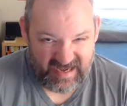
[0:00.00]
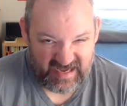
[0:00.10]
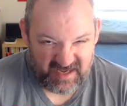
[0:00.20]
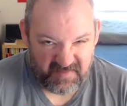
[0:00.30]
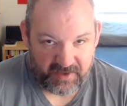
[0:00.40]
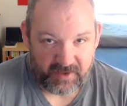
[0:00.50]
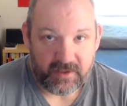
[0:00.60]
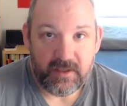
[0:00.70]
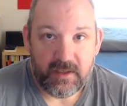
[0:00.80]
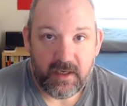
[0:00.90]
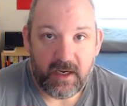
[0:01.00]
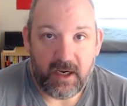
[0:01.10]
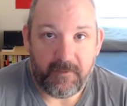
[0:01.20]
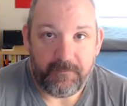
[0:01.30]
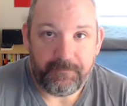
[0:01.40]
any better.
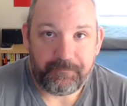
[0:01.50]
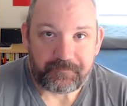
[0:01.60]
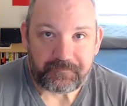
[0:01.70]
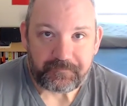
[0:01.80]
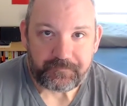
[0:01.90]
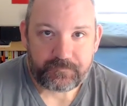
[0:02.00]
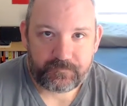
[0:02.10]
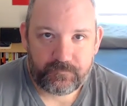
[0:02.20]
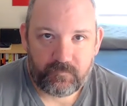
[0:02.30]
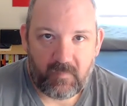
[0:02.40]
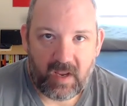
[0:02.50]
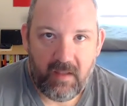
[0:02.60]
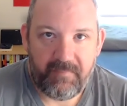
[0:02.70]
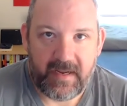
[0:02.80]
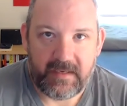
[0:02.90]
But
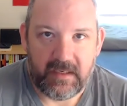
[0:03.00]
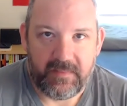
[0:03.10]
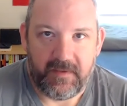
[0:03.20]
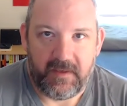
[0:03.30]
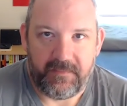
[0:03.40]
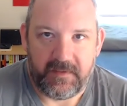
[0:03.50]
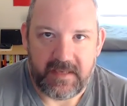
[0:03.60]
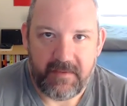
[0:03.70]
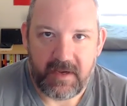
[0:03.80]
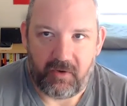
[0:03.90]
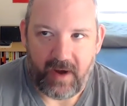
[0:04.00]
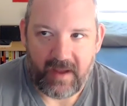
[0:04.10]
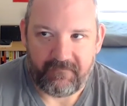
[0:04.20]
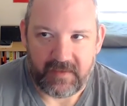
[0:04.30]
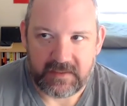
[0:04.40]
the
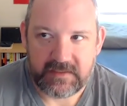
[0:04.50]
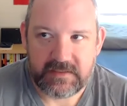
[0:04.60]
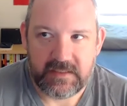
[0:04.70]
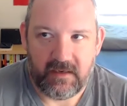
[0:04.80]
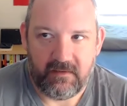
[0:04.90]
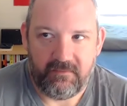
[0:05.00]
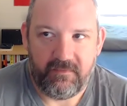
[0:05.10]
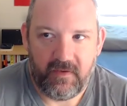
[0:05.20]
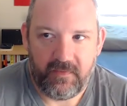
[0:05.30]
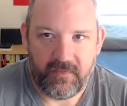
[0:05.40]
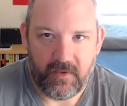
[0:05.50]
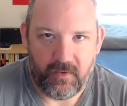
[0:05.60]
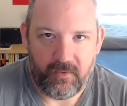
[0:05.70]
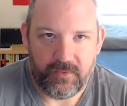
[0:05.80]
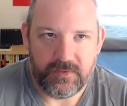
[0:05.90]
demographics of
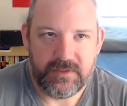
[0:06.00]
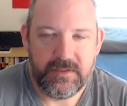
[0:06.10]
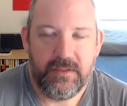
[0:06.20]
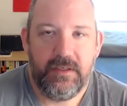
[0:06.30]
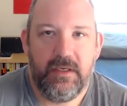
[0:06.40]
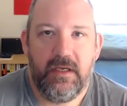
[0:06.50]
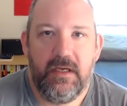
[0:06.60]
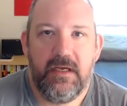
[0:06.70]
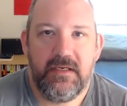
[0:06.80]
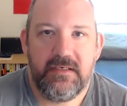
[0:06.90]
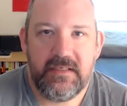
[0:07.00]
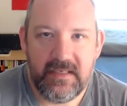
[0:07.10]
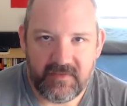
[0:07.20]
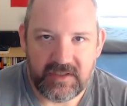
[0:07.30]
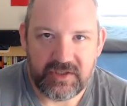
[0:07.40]
those
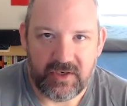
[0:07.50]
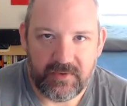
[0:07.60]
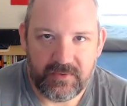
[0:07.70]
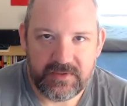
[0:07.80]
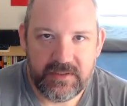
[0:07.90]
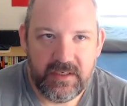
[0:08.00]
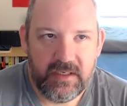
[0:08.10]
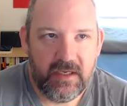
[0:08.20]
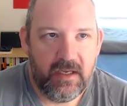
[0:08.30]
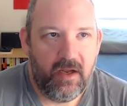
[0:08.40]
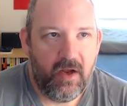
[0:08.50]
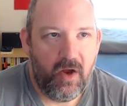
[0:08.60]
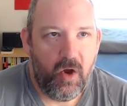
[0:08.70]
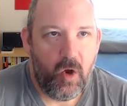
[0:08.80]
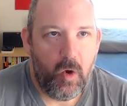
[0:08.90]
TV shows
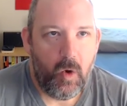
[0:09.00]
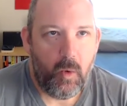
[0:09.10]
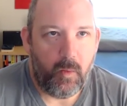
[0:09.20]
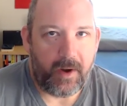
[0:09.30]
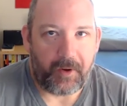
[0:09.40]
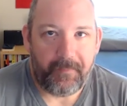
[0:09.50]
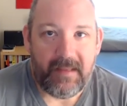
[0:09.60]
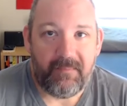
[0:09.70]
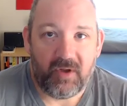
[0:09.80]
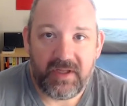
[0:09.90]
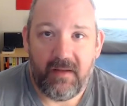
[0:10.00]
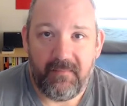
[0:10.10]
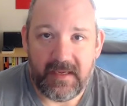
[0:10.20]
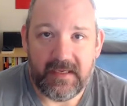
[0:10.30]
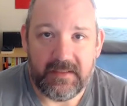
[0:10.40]
where people come
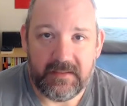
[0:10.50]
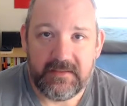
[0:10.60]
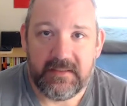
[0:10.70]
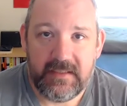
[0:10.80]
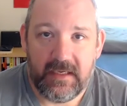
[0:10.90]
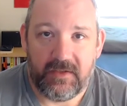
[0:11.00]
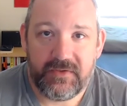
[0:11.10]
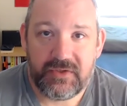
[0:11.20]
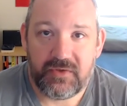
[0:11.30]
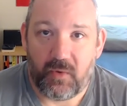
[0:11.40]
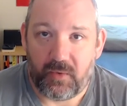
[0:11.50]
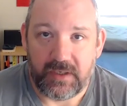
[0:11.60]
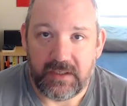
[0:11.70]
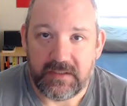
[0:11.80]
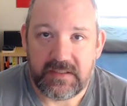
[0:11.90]
in to tell
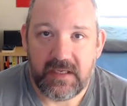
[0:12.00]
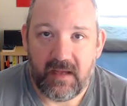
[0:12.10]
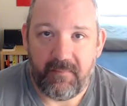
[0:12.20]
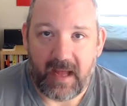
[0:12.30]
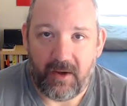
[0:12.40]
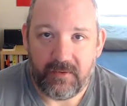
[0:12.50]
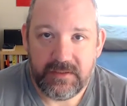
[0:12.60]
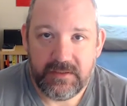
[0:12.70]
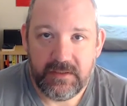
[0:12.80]
stories about